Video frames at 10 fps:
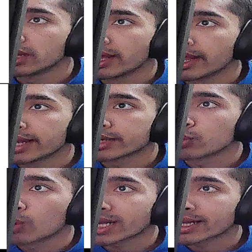At
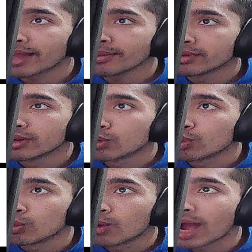what time?
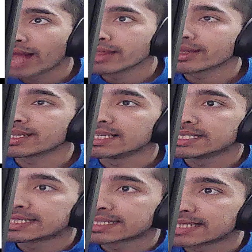While the
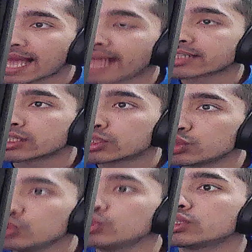stack
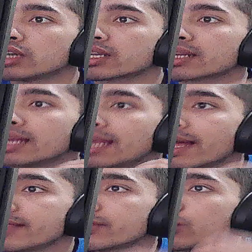2 dot
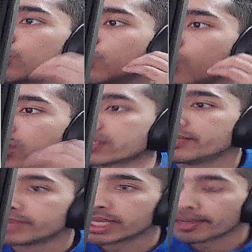length was empty.